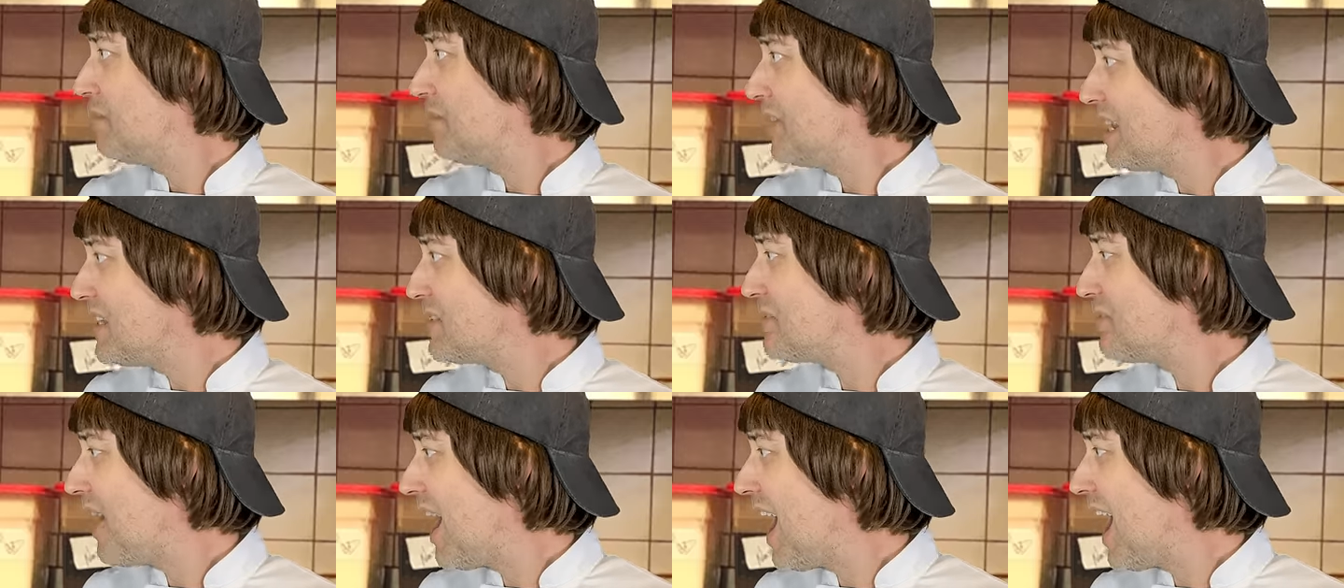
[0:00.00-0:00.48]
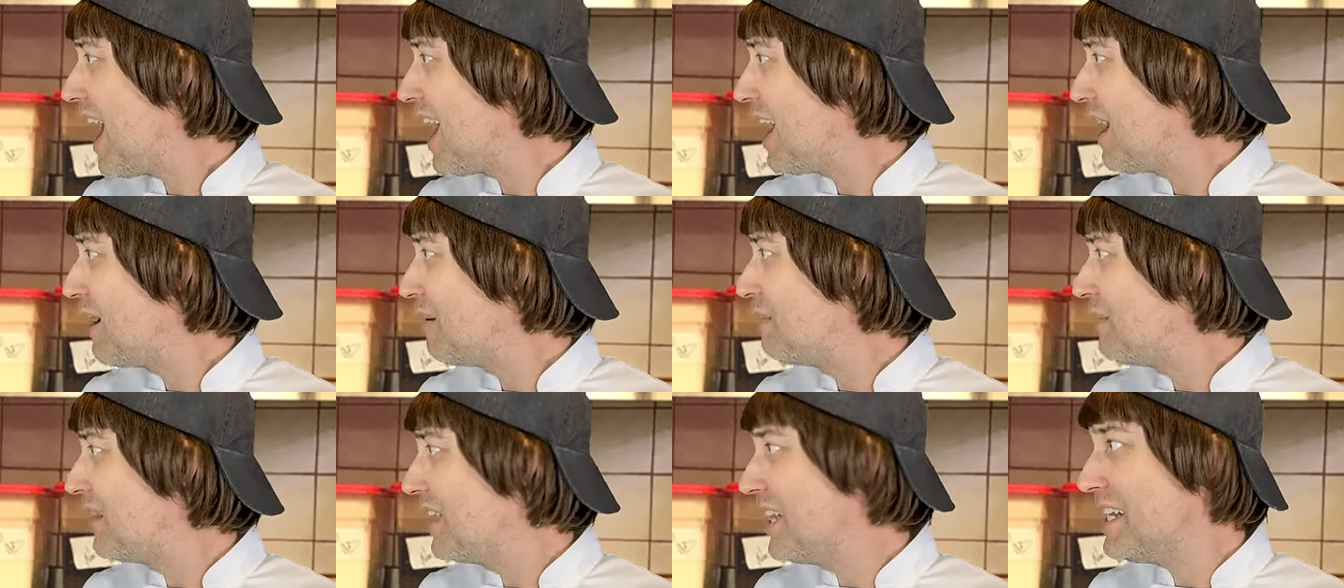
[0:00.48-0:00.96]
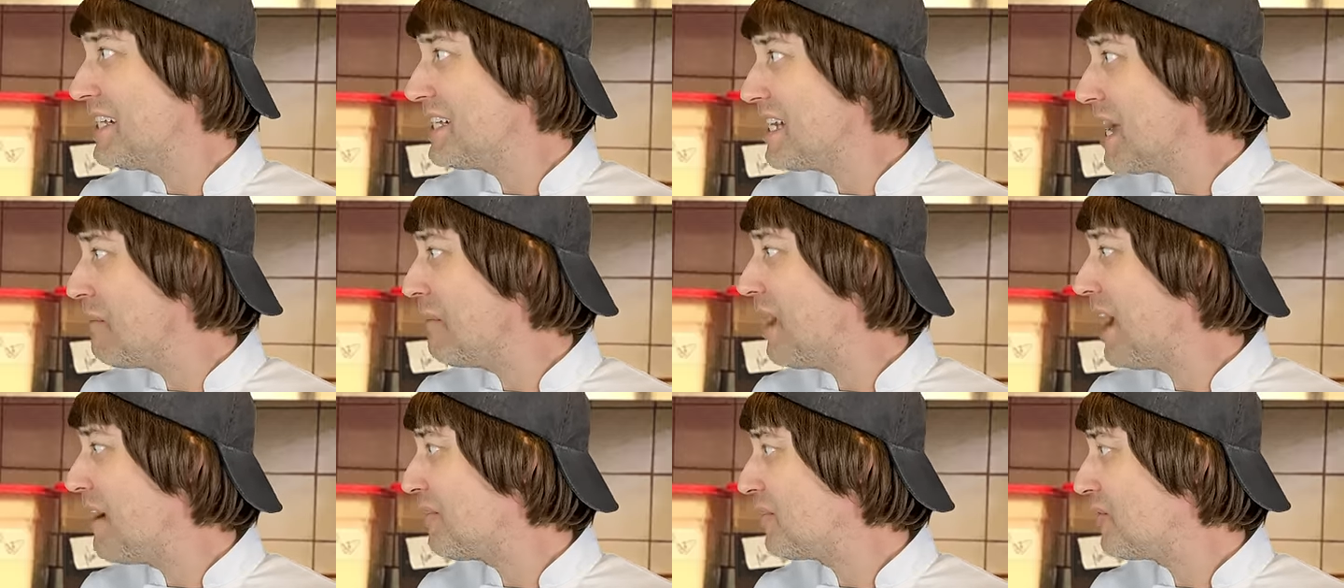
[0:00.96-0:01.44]
Needs Rob.
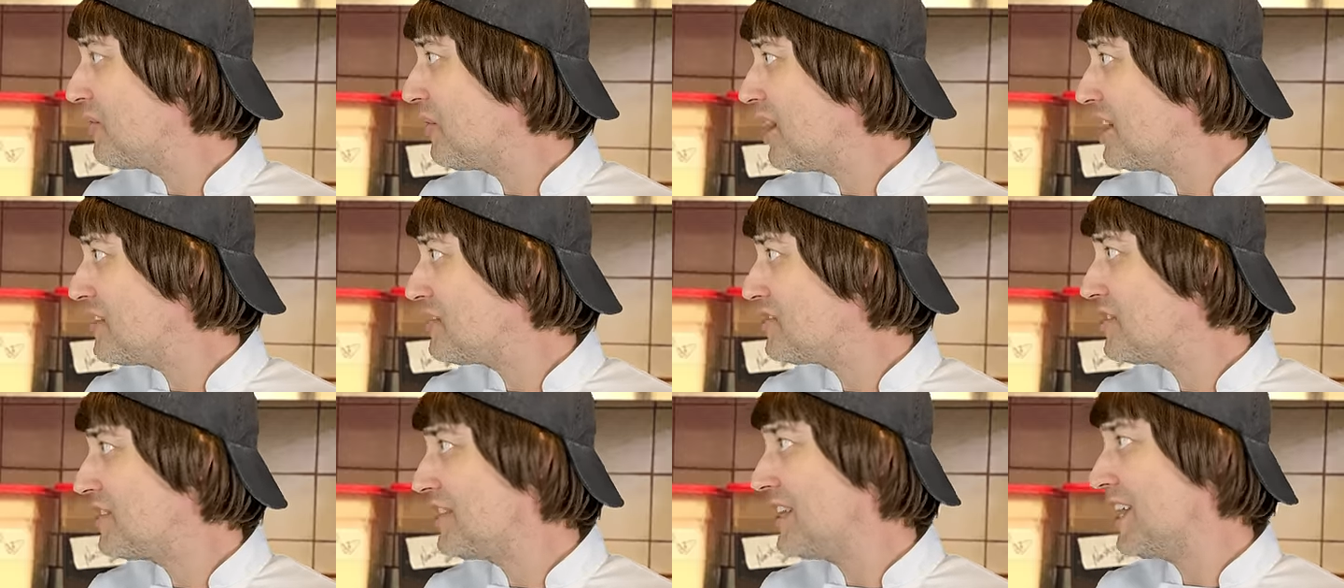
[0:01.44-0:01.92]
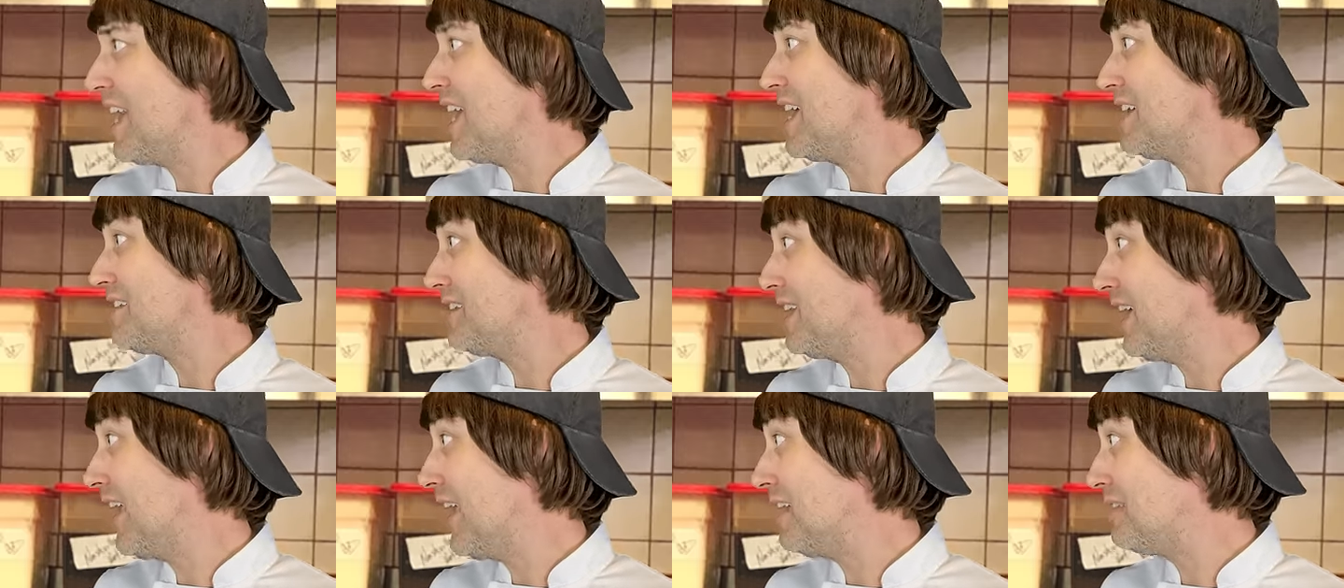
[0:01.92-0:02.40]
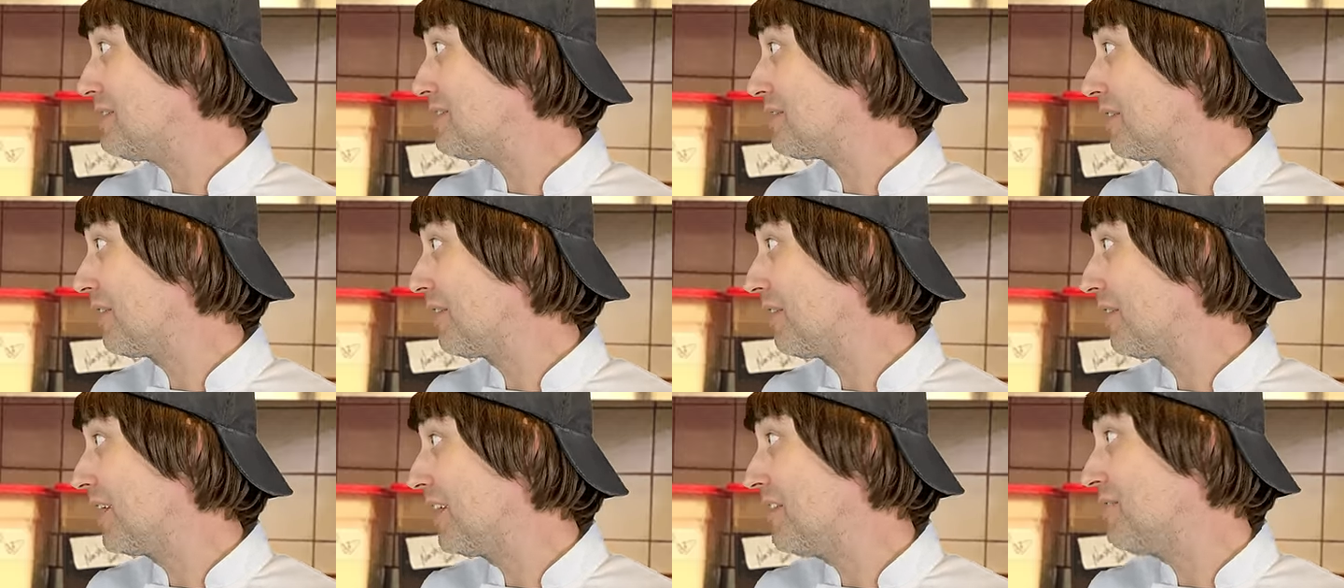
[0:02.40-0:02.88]
Anytime I have a question, he has an
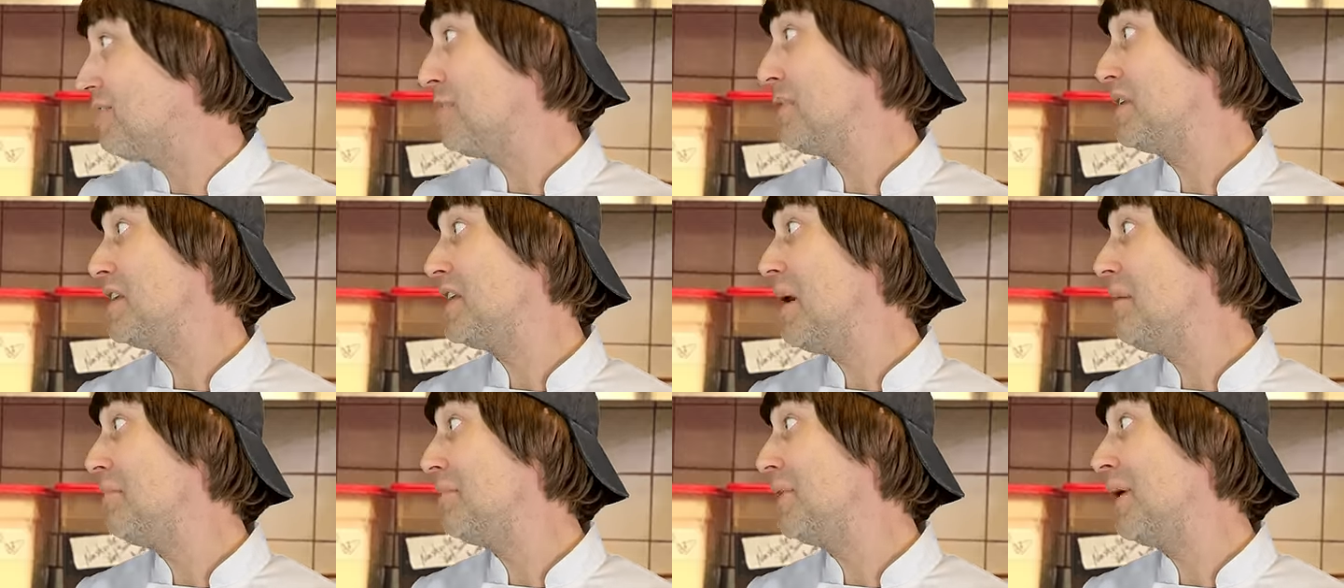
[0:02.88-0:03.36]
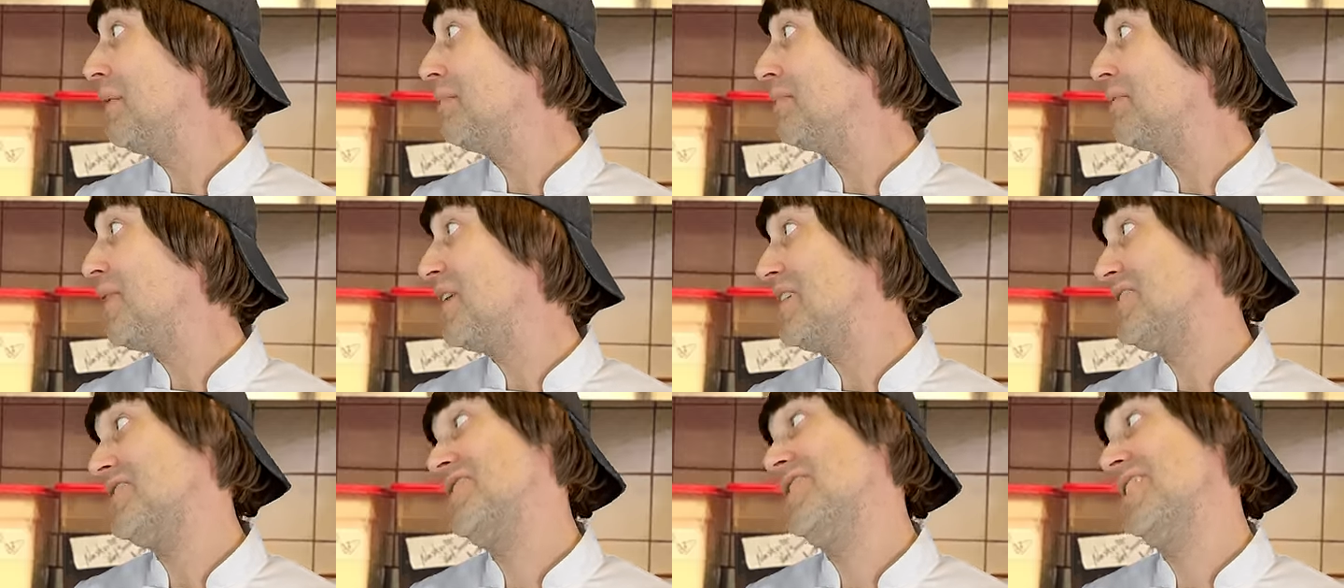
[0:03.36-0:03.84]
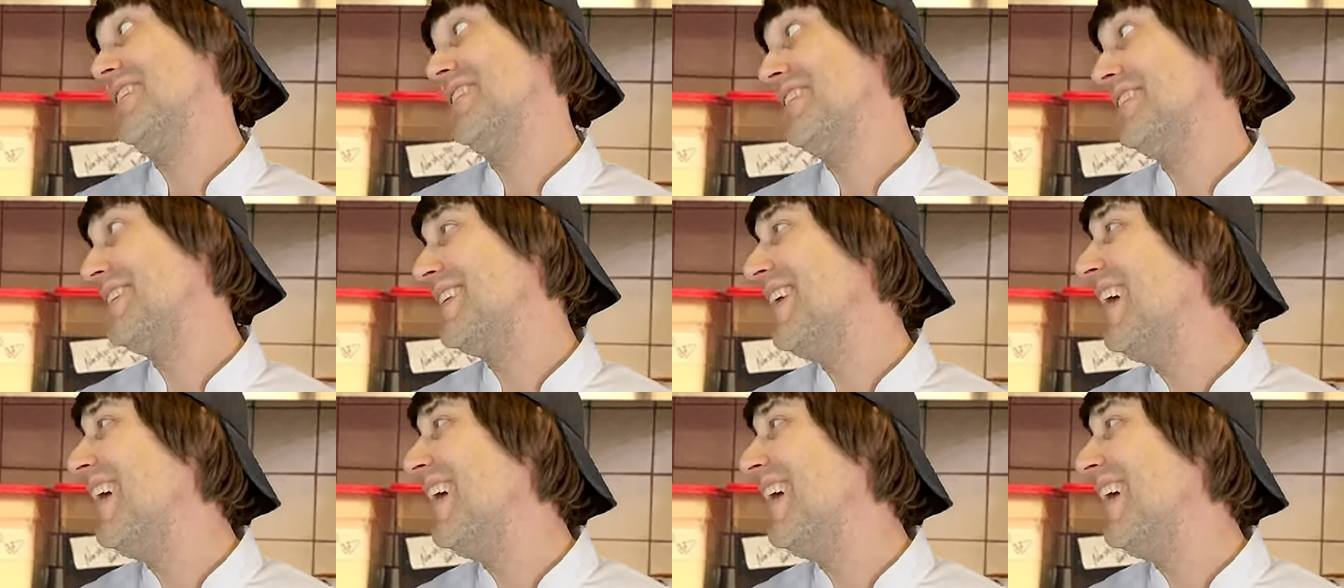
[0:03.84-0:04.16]
answer. Even my dum dum questions.